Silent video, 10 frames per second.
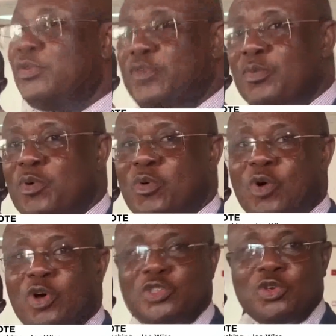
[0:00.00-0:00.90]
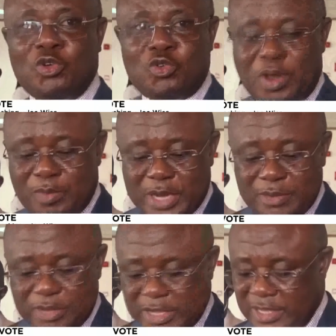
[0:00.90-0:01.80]
or to Jomo, or so to a
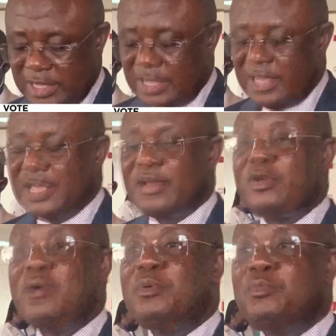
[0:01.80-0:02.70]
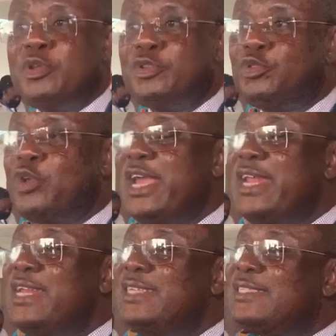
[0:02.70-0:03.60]
baby. So
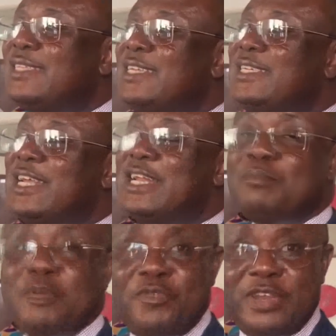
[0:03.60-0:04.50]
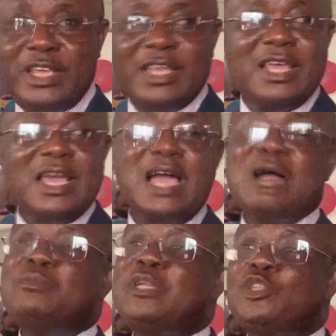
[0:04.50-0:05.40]
and this said the Nami Juni,
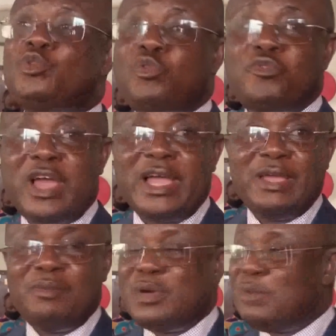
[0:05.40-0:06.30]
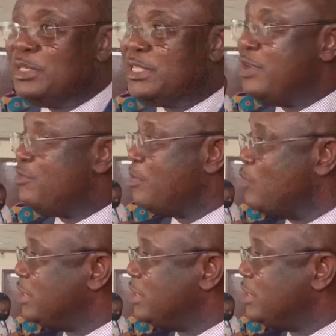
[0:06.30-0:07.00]
I'm the two and Rammy change your